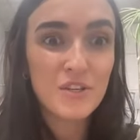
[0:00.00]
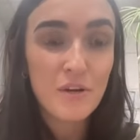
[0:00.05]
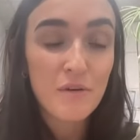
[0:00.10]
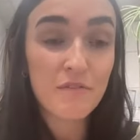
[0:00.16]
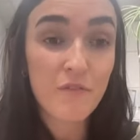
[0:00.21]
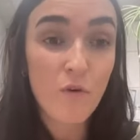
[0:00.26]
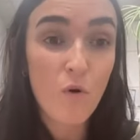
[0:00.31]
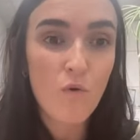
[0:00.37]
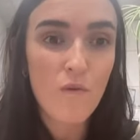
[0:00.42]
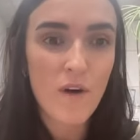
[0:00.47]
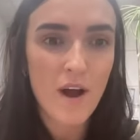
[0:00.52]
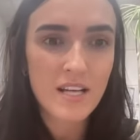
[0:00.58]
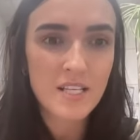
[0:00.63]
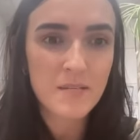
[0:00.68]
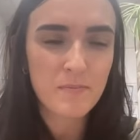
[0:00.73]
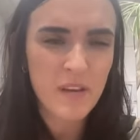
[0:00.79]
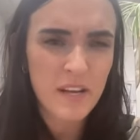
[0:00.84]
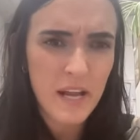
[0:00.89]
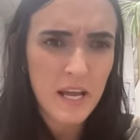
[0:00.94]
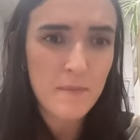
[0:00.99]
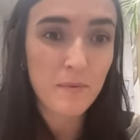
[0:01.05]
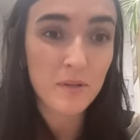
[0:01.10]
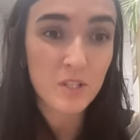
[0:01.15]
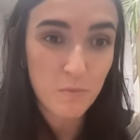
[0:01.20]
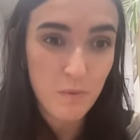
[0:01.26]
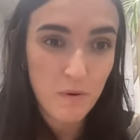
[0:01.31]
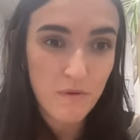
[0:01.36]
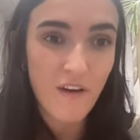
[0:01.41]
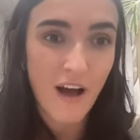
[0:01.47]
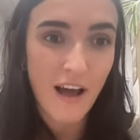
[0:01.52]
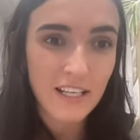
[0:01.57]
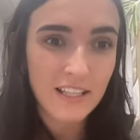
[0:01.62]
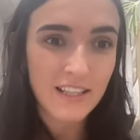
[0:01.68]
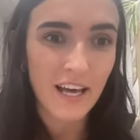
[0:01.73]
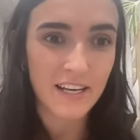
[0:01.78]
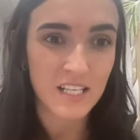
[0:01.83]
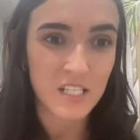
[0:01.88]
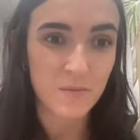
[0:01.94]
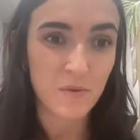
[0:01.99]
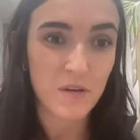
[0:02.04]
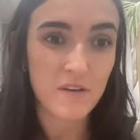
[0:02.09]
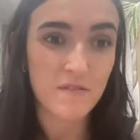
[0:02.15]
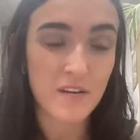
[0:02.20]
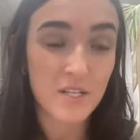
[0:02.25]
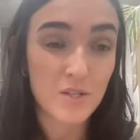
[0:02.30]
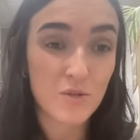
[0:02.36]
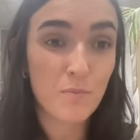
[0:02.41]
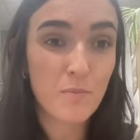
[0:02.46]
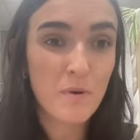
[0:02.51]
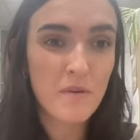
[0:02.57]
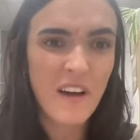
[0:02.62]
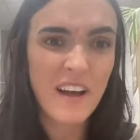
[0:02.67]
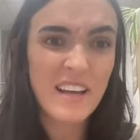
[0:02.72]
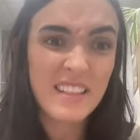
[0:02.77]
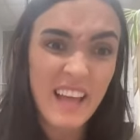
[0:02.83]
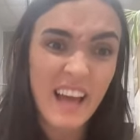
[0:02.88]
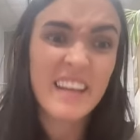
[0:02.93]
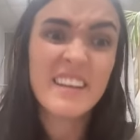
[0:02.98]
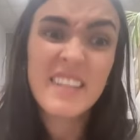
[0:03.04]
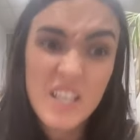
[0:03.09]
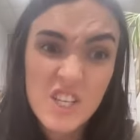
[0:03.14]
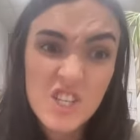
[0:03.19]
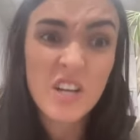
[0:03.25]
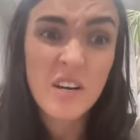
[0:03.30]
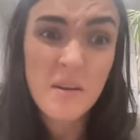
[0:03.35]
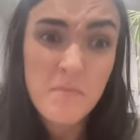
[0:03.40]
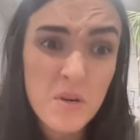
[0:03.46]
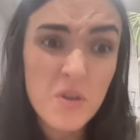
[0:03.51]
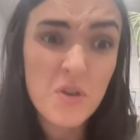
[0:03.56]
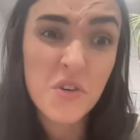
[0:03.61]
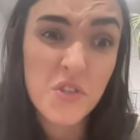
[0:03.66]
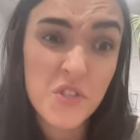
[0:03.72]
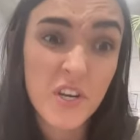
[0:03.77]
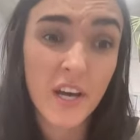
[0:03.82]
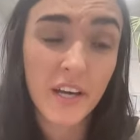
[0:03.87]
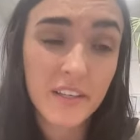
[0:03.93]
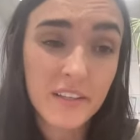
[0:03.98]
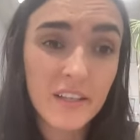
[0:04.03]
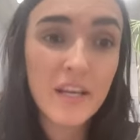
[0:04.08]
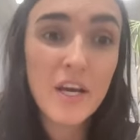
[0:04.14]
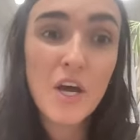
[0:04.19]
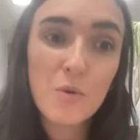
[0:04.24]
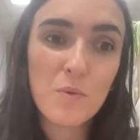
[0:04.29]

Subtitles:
for us, being able to provide that experience or provide that initial immersion,